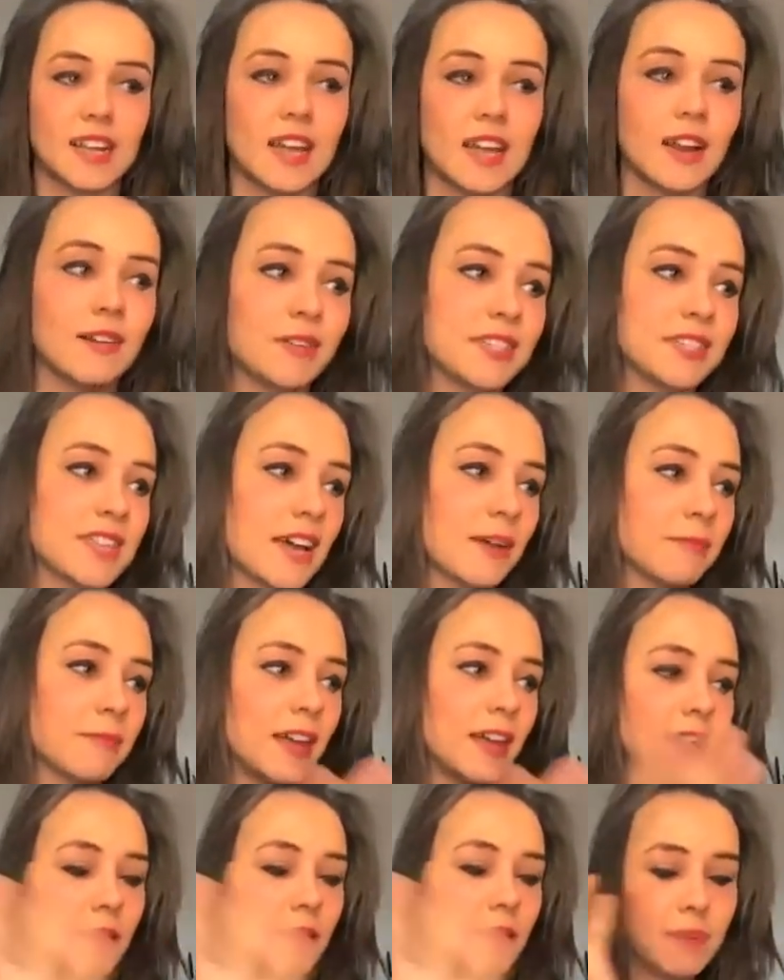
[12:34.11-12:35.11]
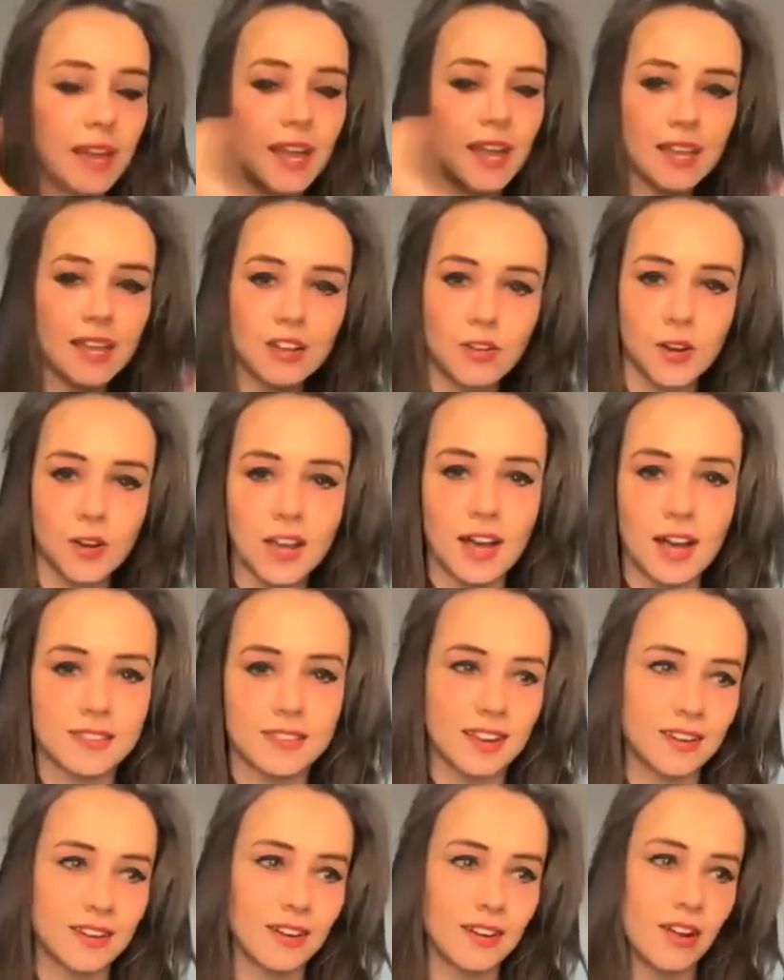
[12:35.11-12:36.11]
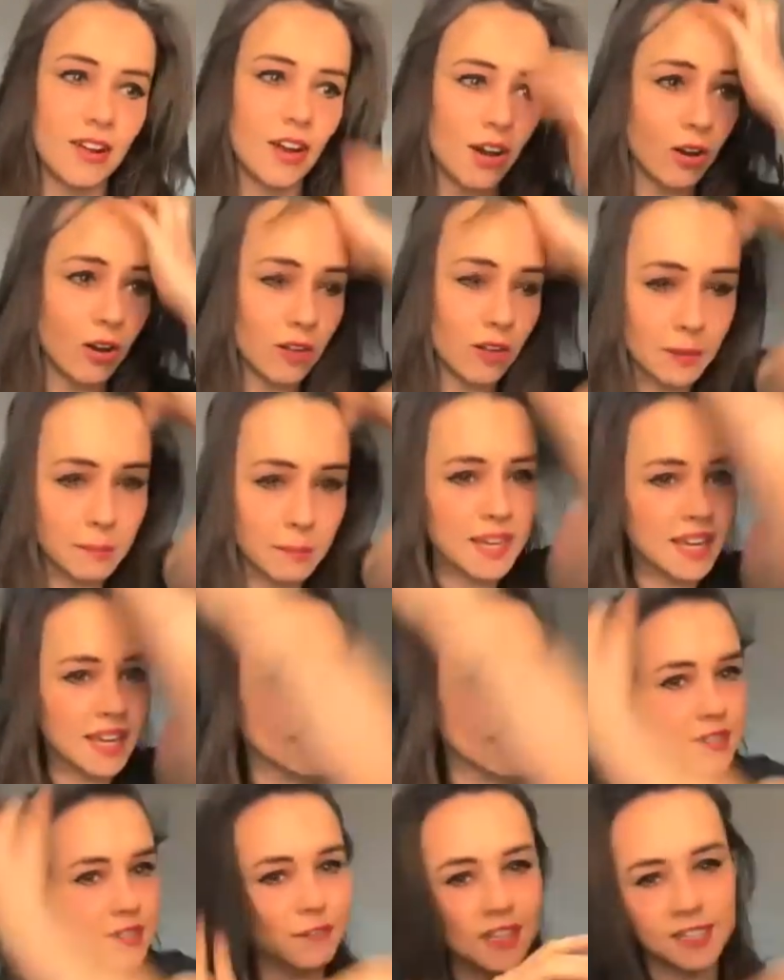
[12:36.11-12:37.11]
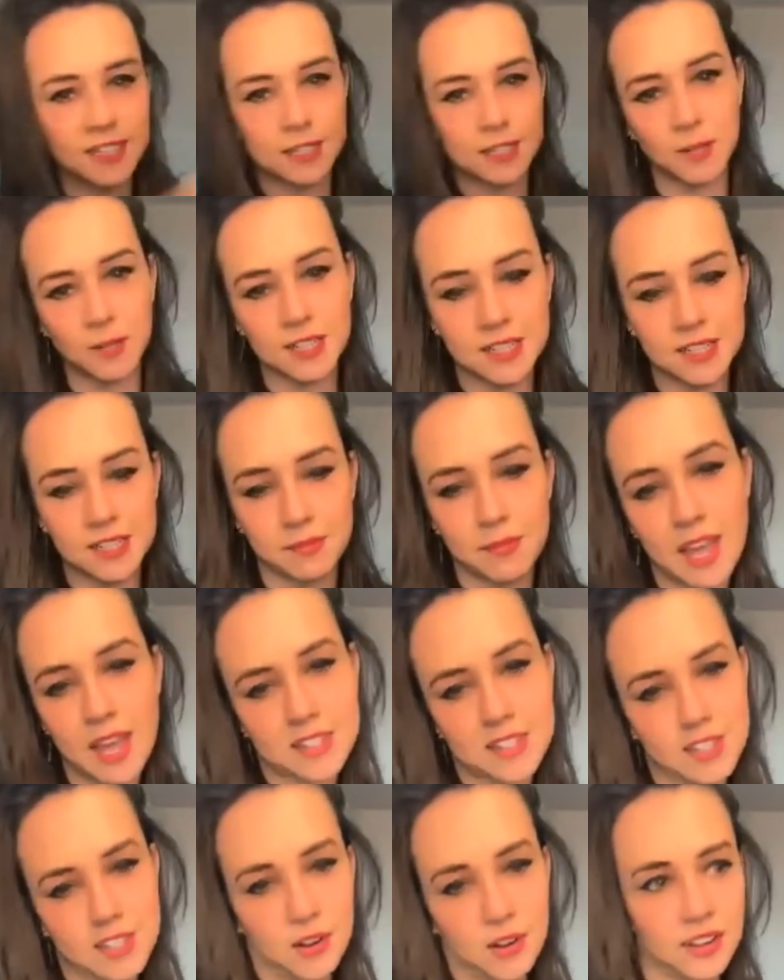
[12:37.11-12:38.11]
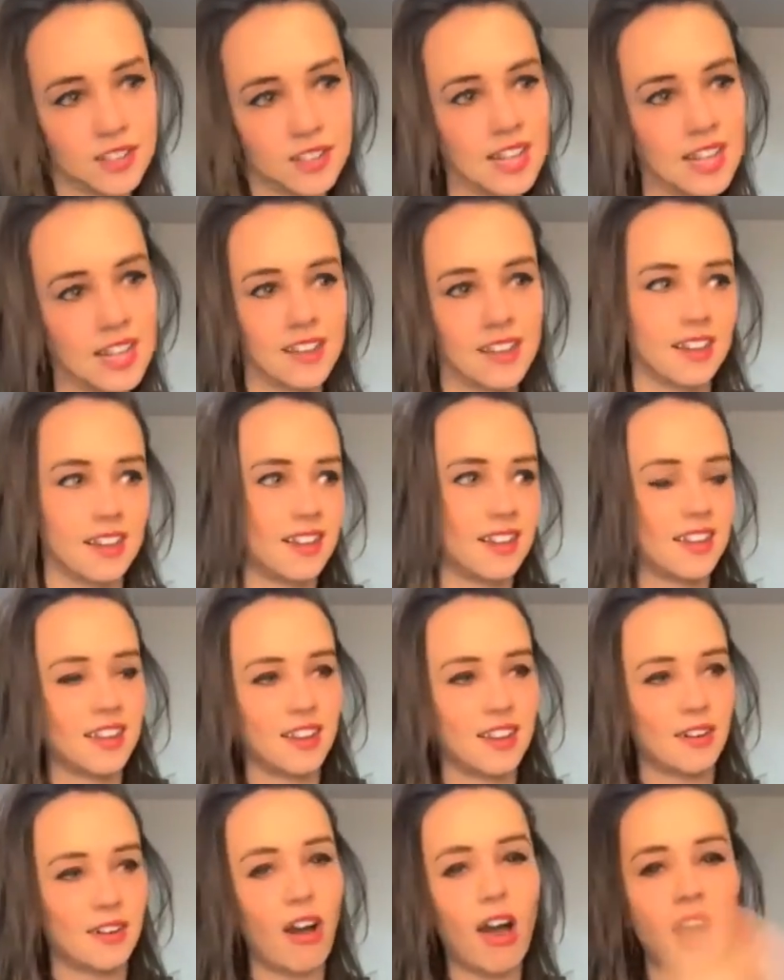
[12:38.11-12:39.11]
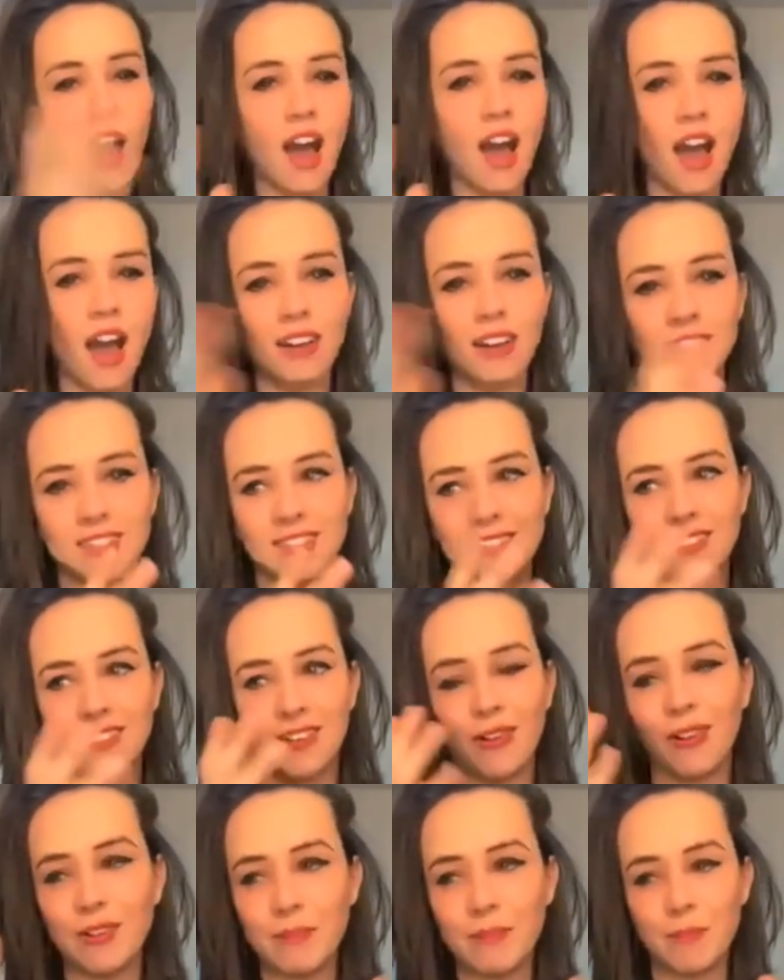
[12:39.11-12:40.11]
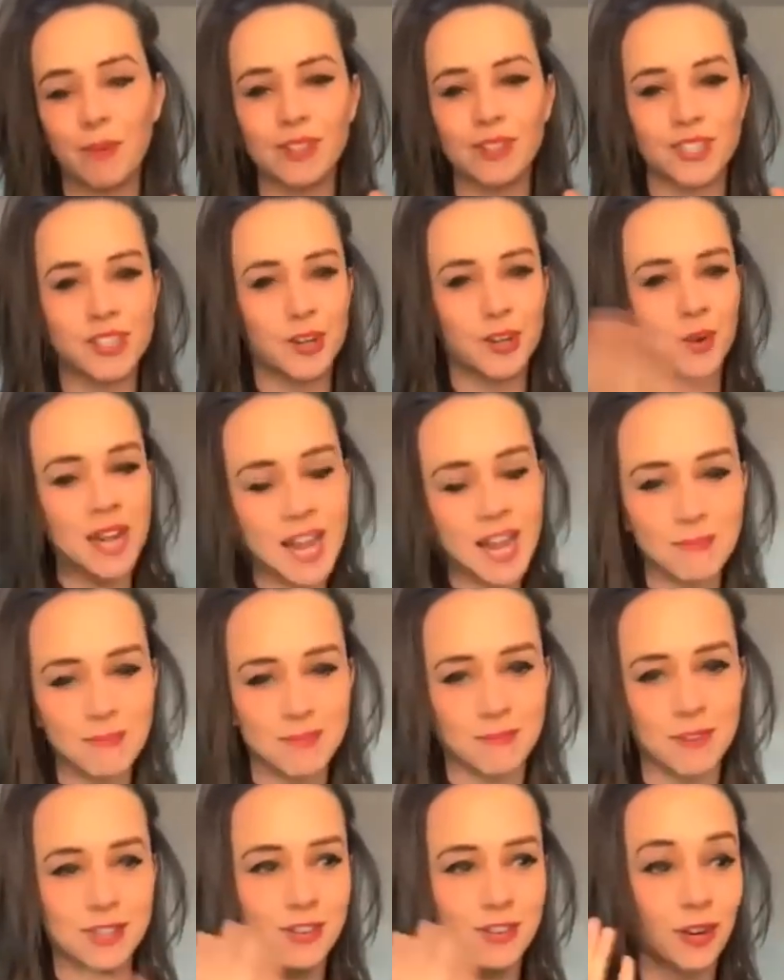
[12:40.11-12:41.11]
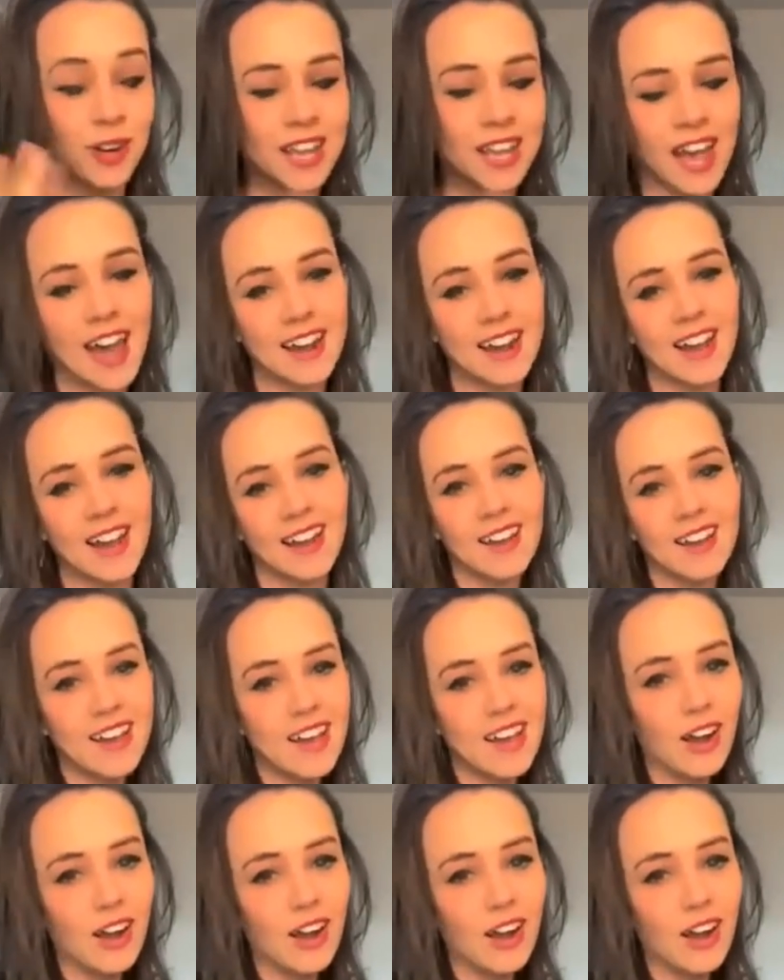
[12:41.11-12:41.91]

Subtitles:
Every time that I play Kolkata and all the biggest festivals in Mexico is like, all the people scream with Kolkata.